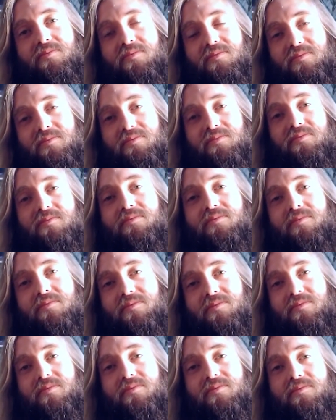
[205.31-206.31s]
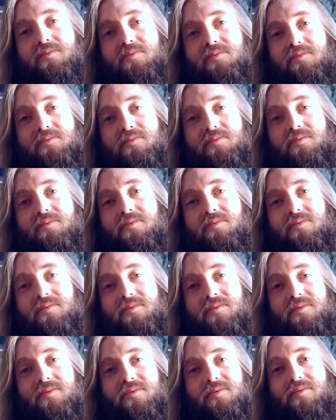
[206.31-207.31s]

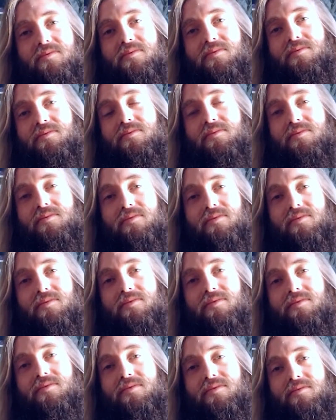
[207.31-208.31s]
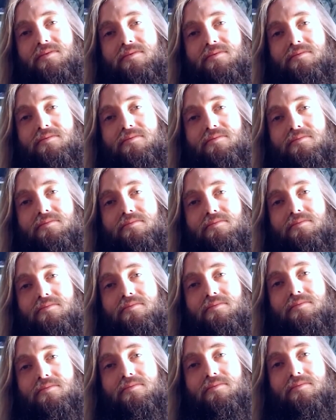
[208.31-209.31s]

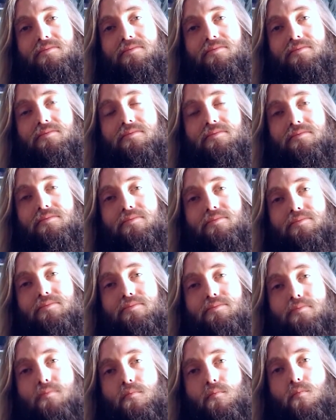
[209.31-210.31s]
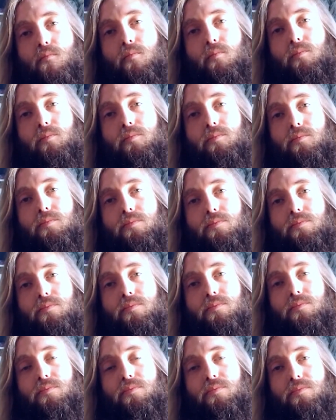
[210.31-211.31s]

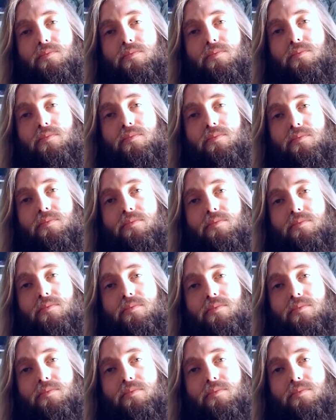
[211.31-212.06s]
No words are spoken by the person on screen.